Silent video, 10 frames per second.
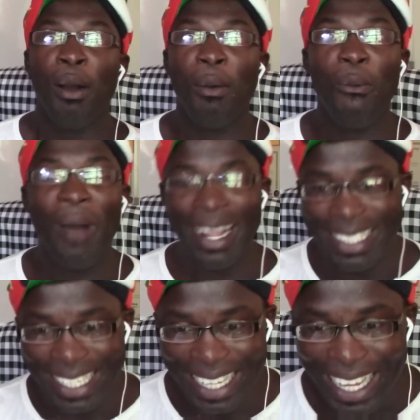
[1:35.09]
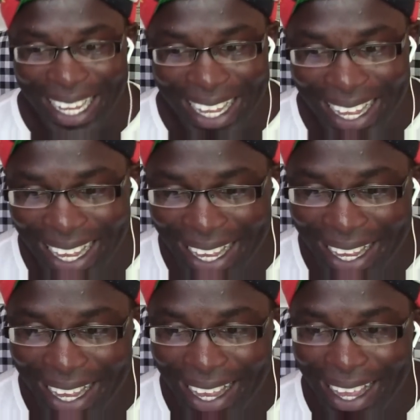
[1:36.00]
What? For
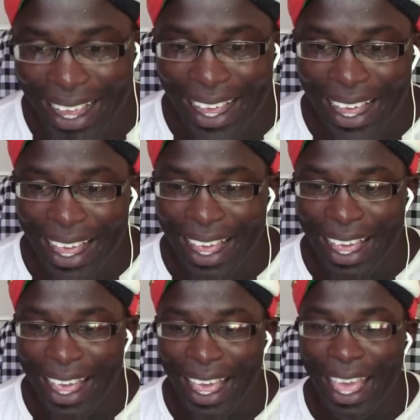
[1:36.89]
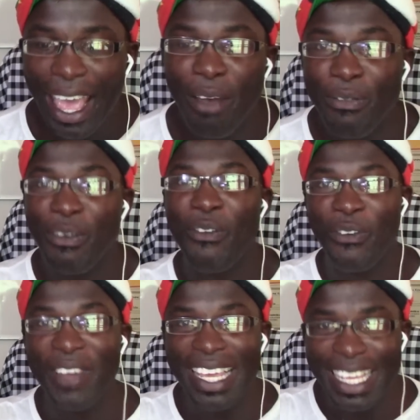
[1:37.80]
the visitors
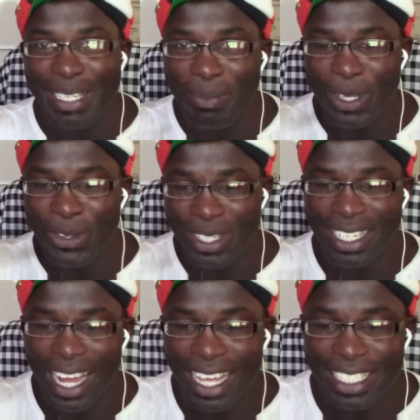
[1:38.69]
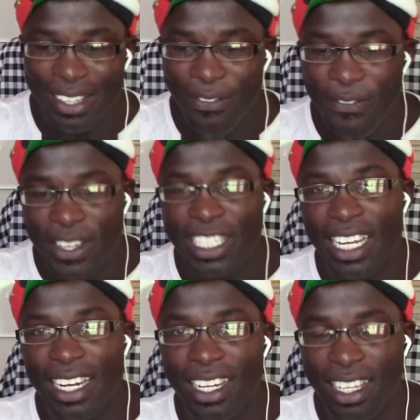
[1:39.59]
everything is being utilized
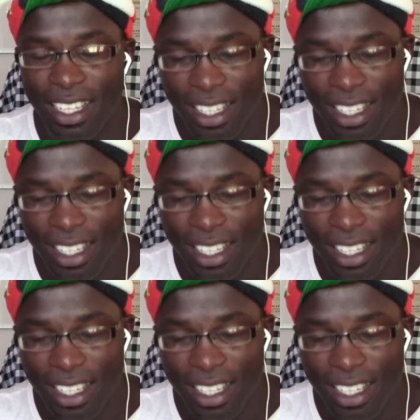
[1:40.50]
efficiently.